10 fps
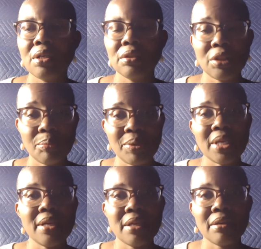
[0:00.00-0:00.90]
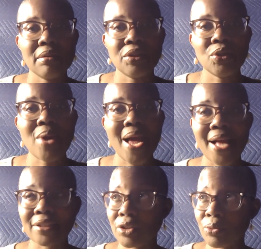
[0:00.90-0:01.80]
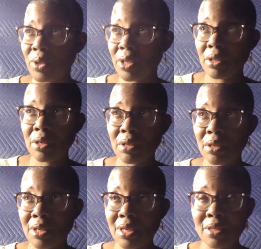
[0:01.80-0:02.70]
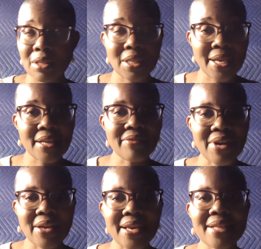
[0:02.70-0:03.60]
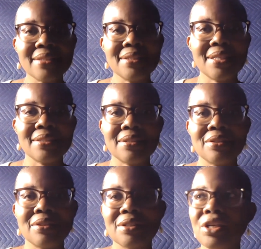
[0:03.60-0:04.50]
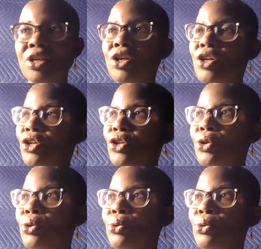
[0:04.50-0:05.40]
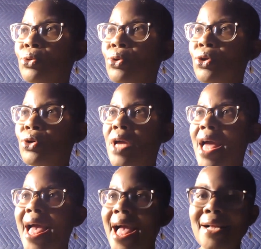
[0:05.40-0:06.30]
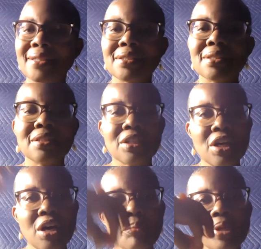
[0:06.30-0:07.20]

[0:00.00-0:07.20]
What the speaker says: to be here. You asked in the land of our ancestors, you asked to come